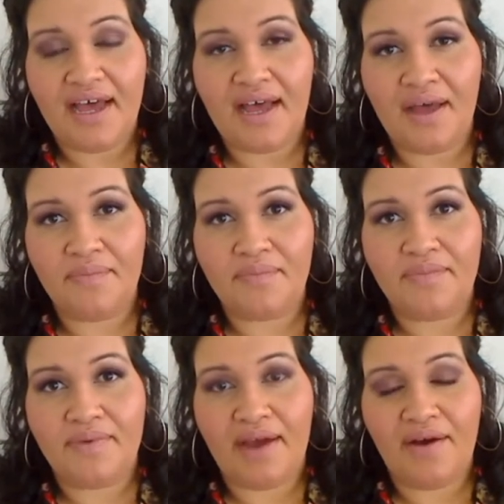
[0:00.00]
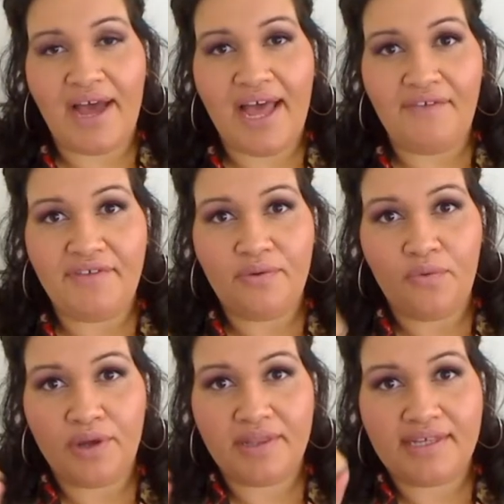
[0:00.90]
Now, I haven't
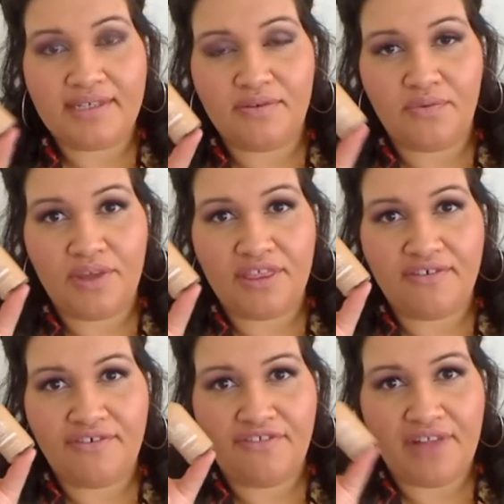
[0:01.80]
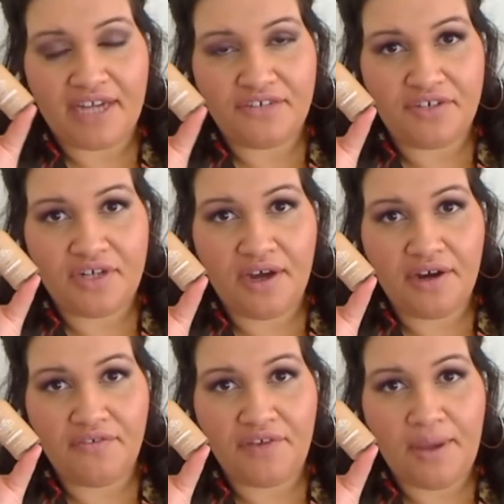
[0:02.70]
worn this with flash
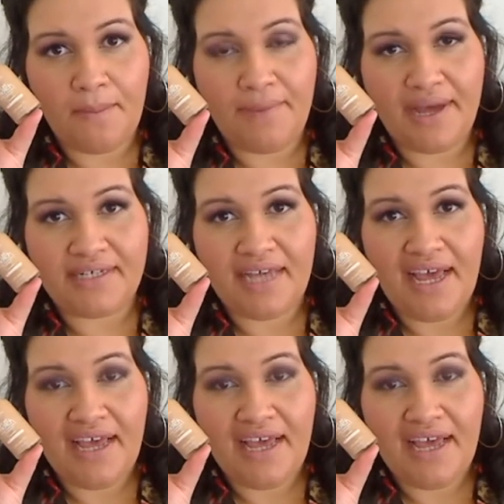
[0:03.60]
photography, but